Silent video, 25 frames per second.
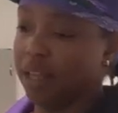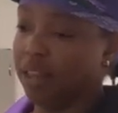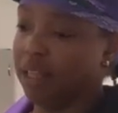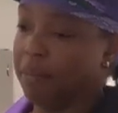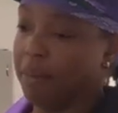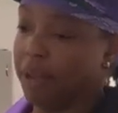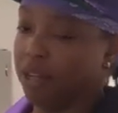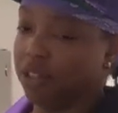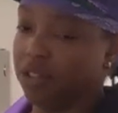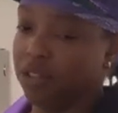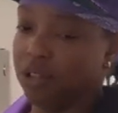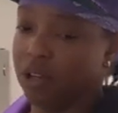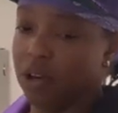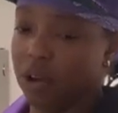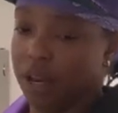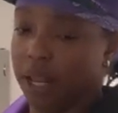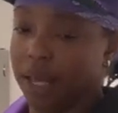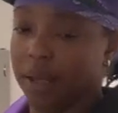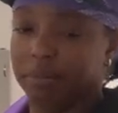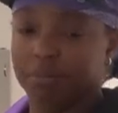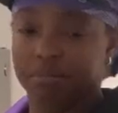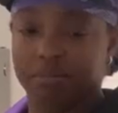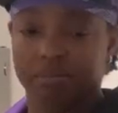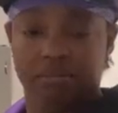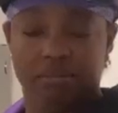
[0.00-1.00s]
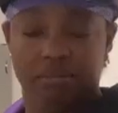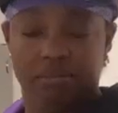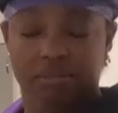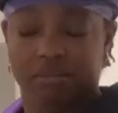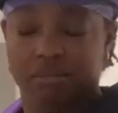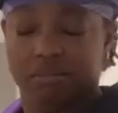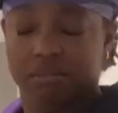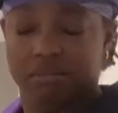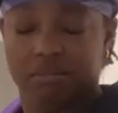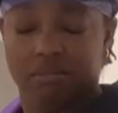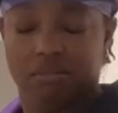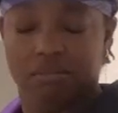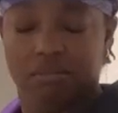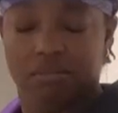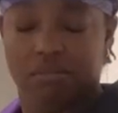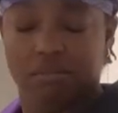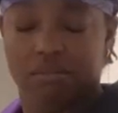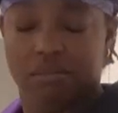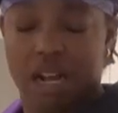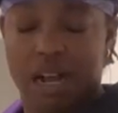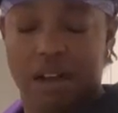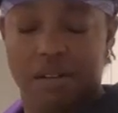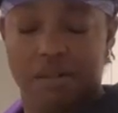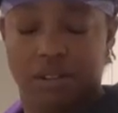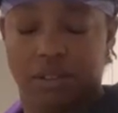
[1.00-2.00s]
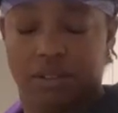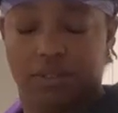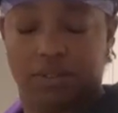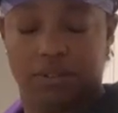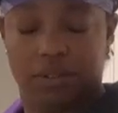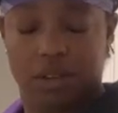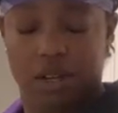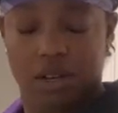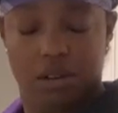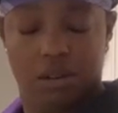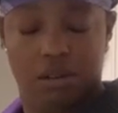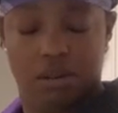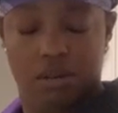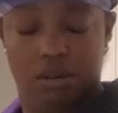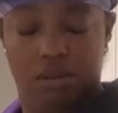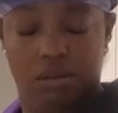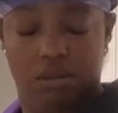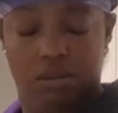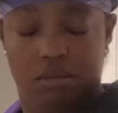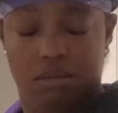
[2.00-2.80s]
that makes you go like, that was food.